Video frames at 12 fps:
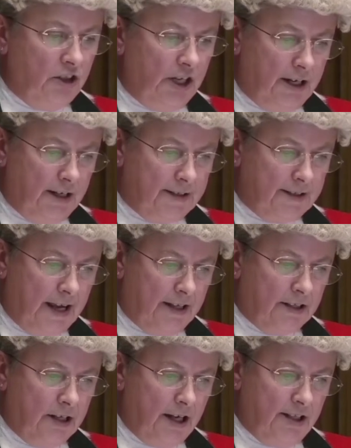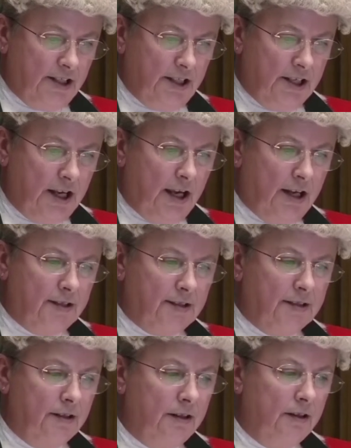years and 90 days.
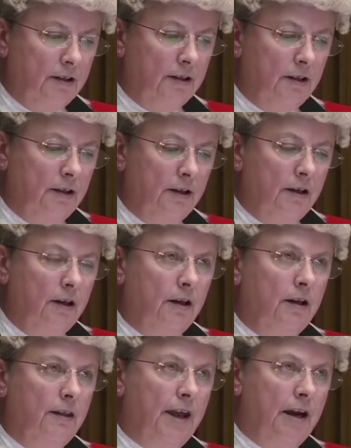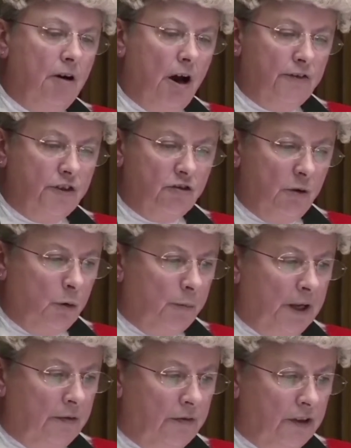Thereafter, it will
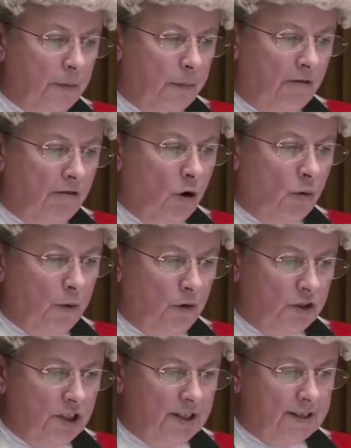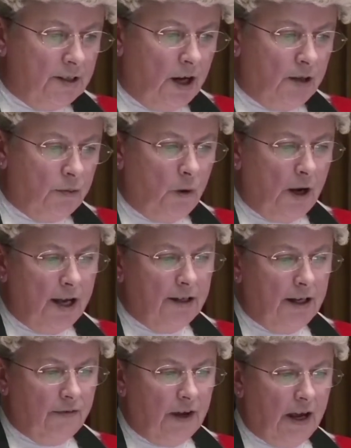be for the parole board to decide when,
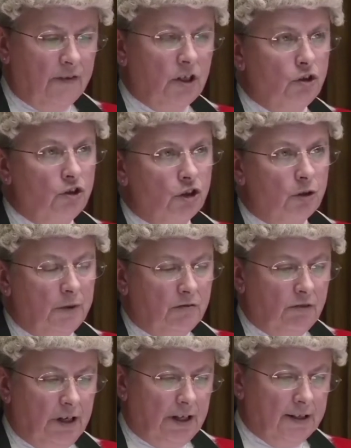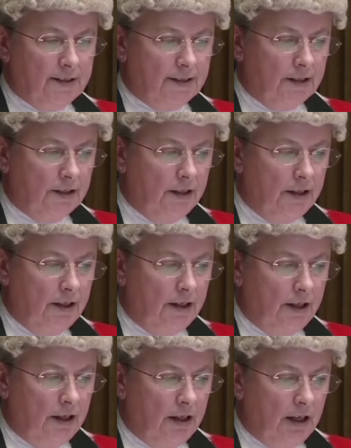if ever, you should be released.
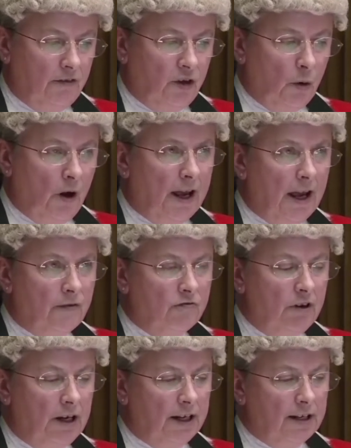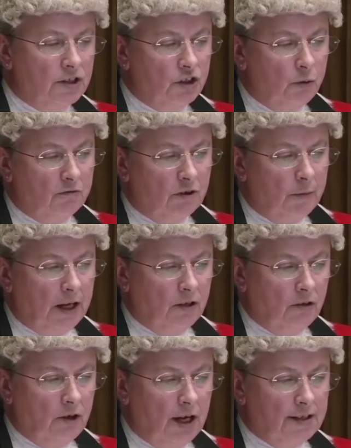If you are ever released, you will remain
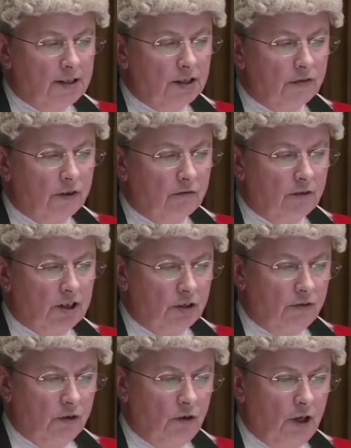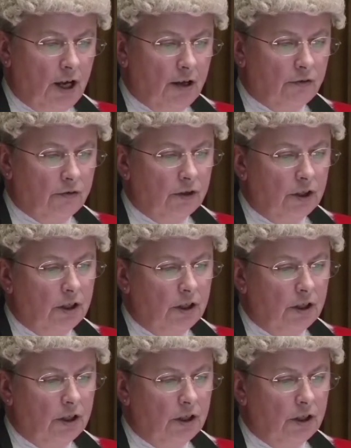on licence for the rest of your life.